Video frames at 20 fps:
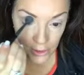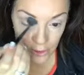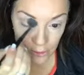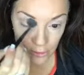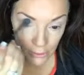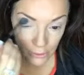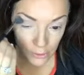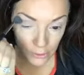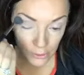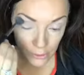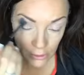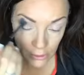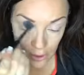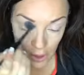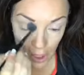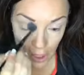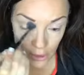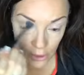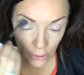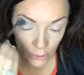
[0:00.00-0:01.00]
you,
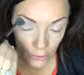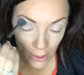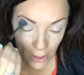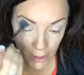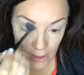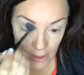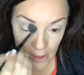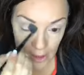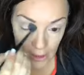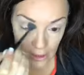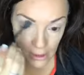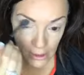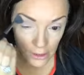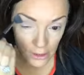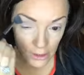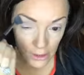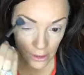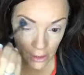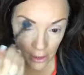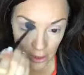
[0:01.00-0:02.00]
I know that date
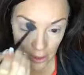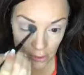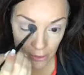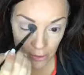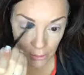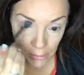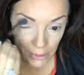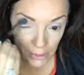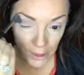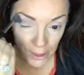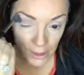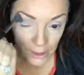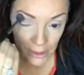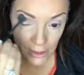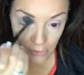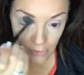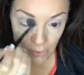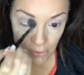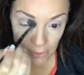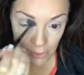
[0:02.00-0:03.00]
here in a minute. So
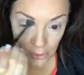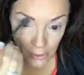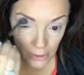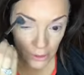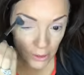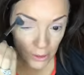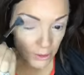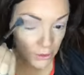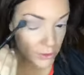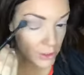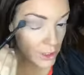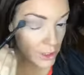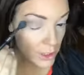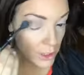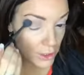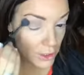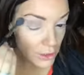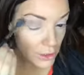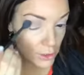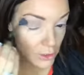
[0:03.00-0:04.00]
February
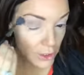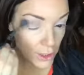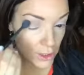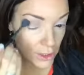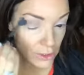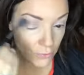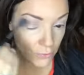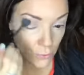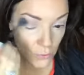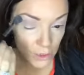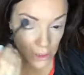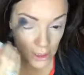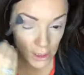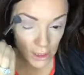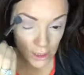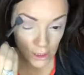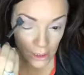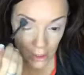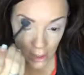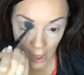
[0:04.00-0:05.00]
13th,
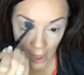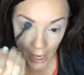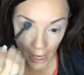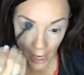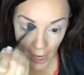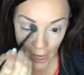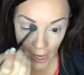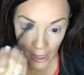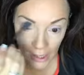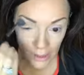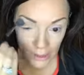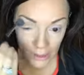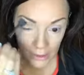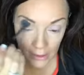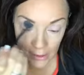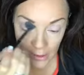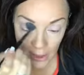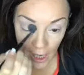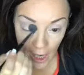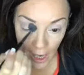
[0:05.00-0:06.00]
2014,
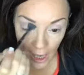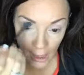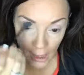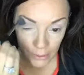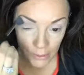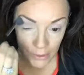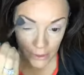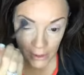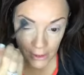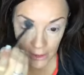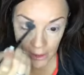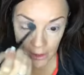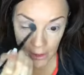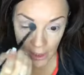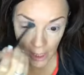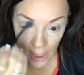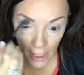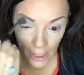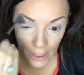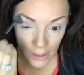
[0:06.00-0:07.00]
and I was
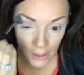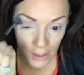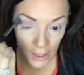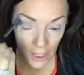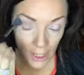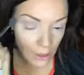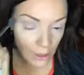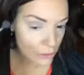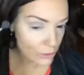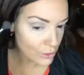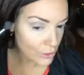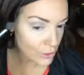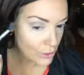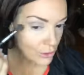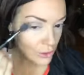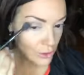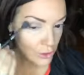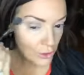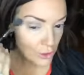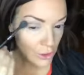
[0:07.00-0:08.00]
headed
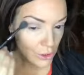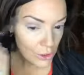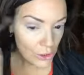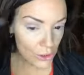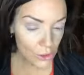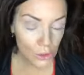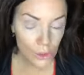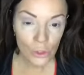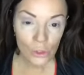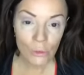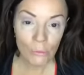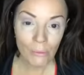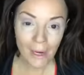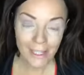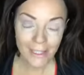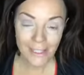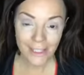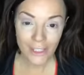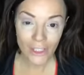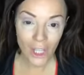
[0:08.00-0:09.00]
out to my
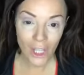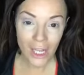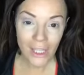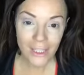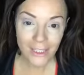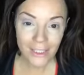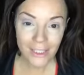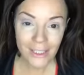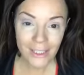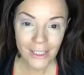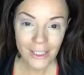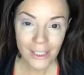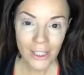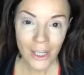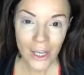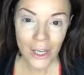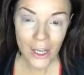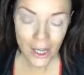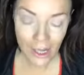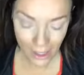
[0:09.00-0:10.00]
son's.
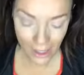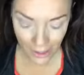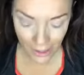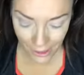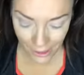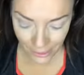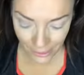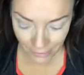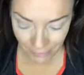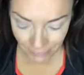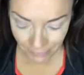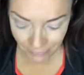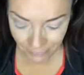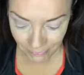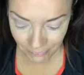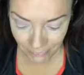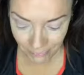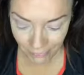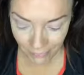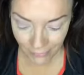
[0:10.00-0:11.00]
Um,
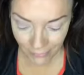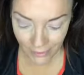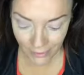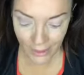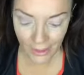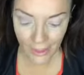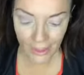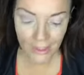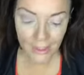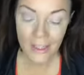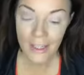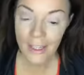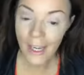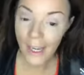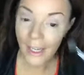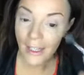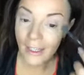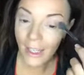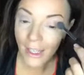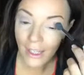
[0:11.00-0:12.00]
he
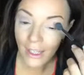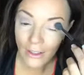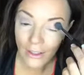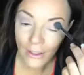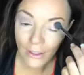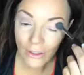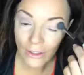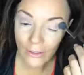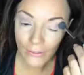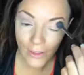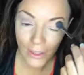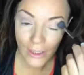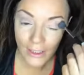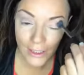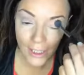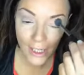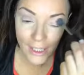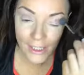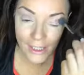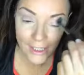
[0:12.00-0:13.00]
had like a little
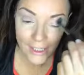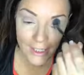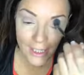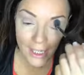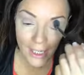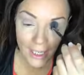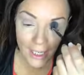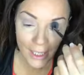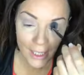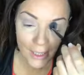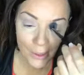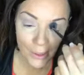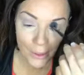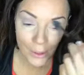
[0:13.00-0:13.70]
Valentine's Day